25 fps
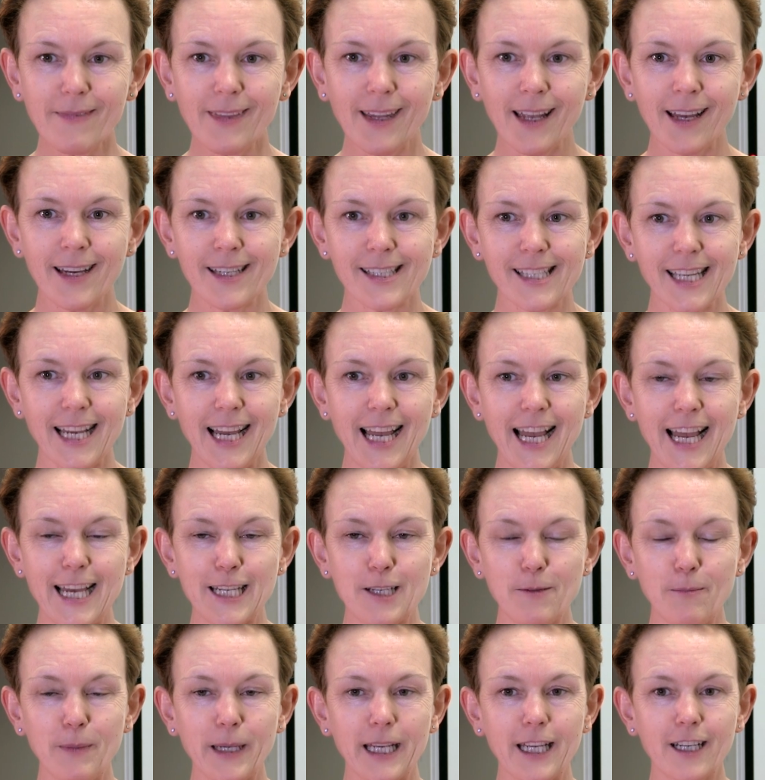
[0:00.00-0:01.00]
as a
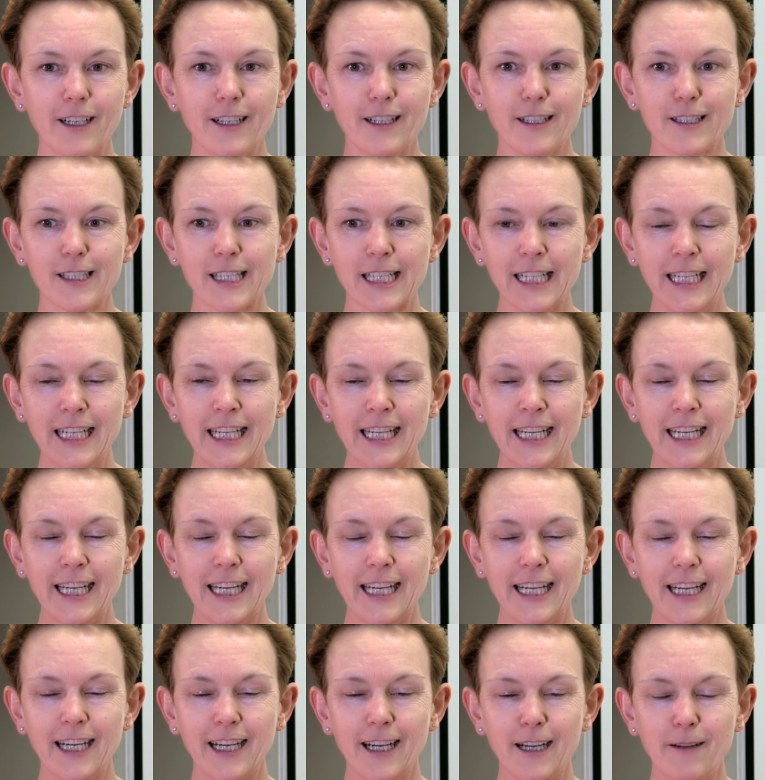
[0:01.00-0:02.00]
head, because
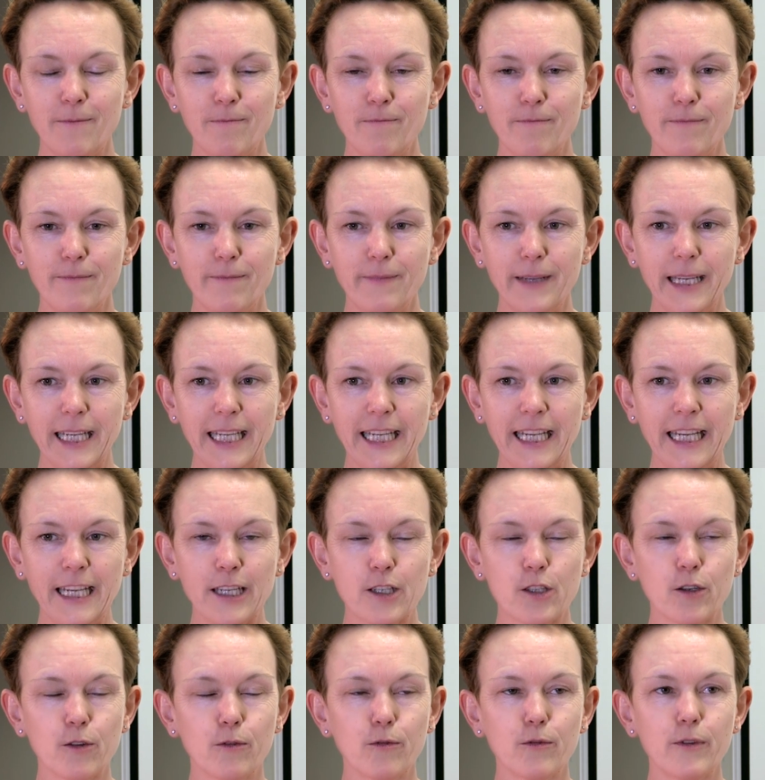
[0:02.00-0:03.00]

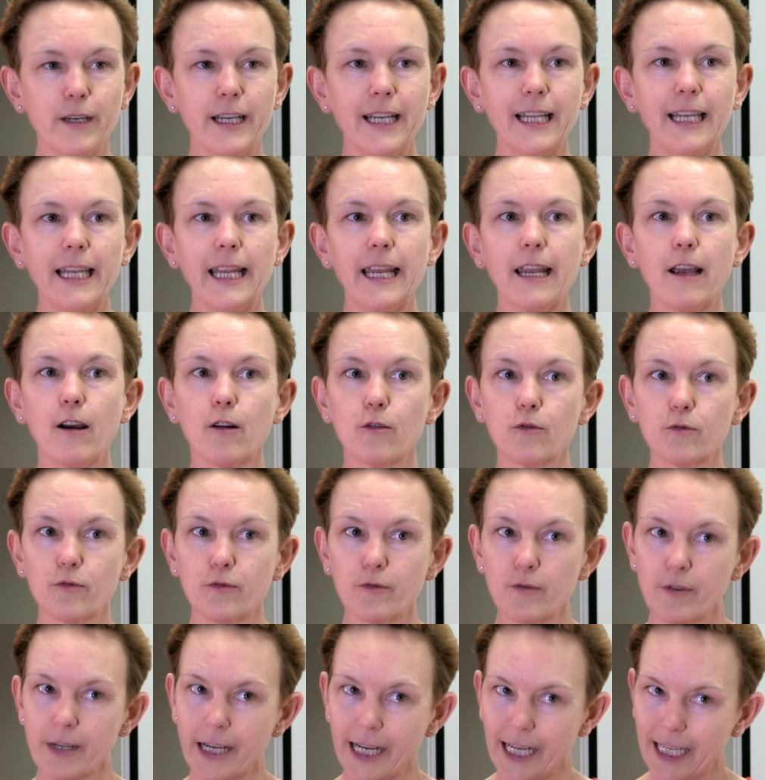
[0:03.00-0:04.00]
it really,
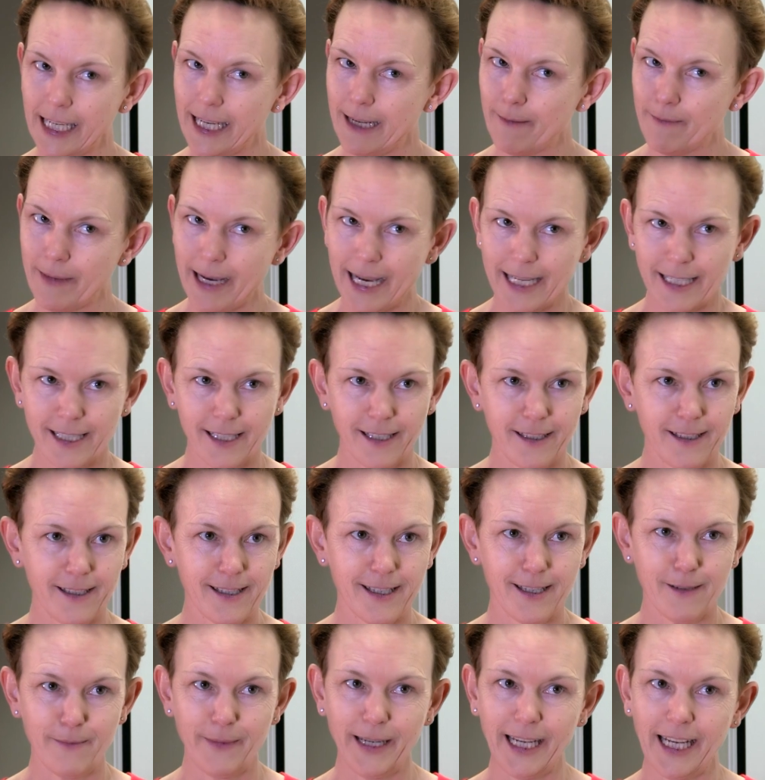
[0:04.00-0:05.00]
really
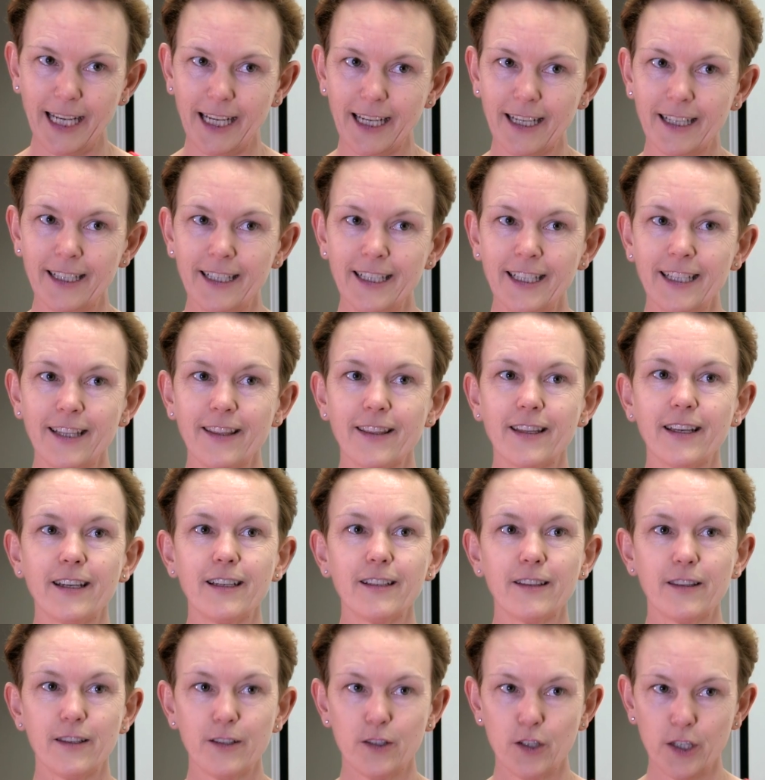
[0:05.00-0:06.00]
matters to me
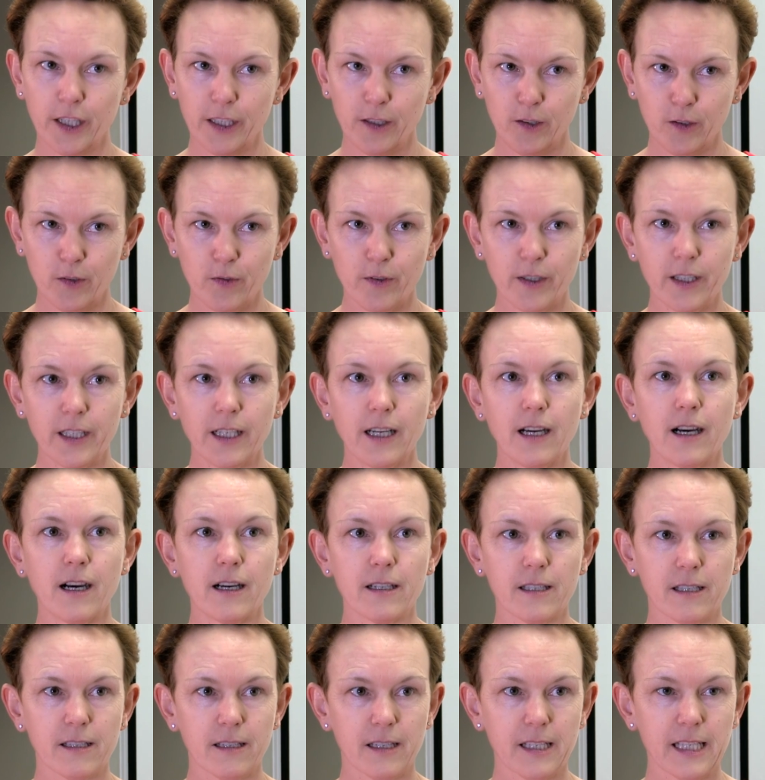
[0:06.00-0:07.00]
that the children
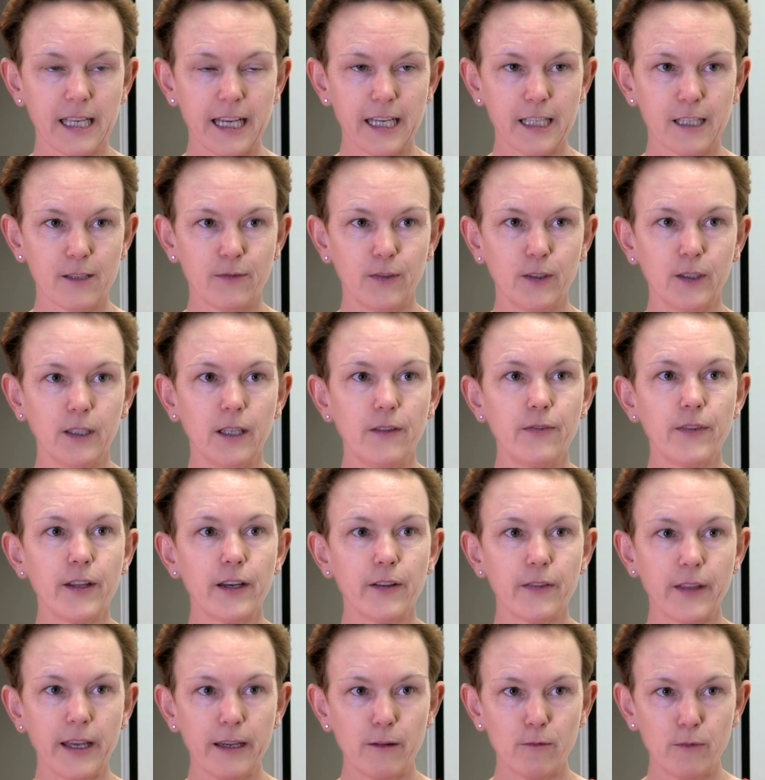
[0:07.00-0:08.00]
are successful and
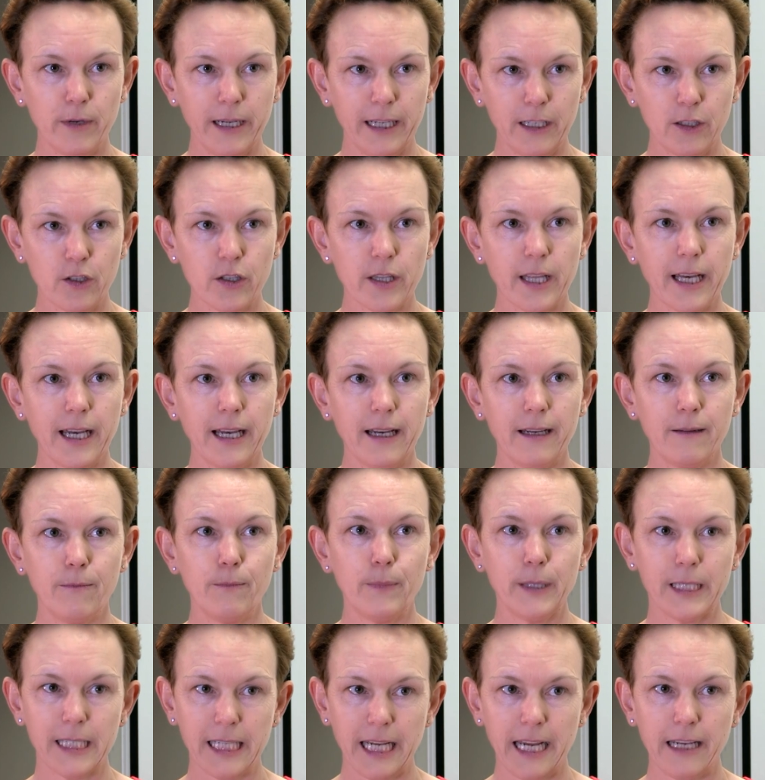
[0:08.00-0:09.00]
that they reach their
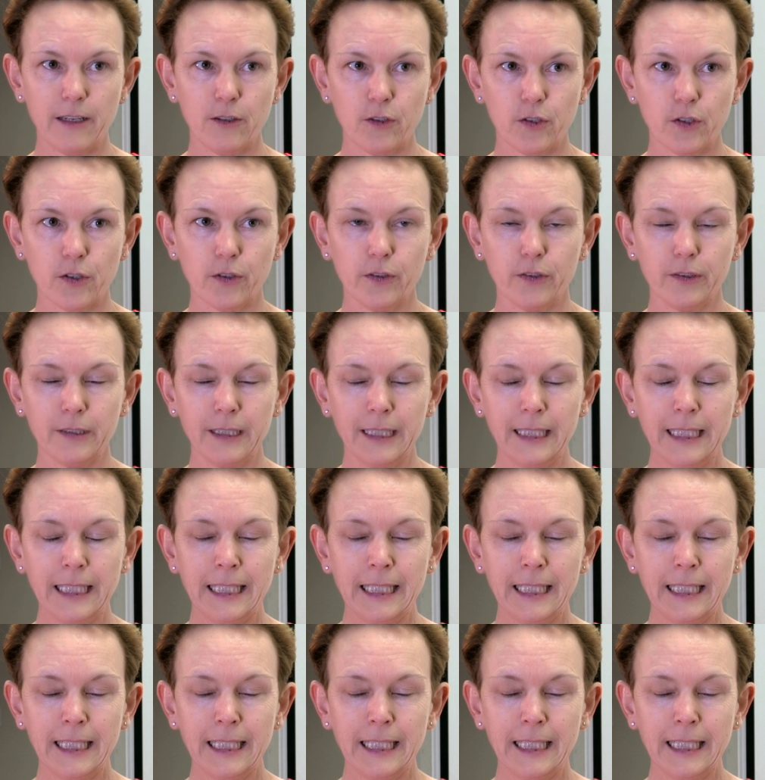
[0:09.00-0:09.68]
potential.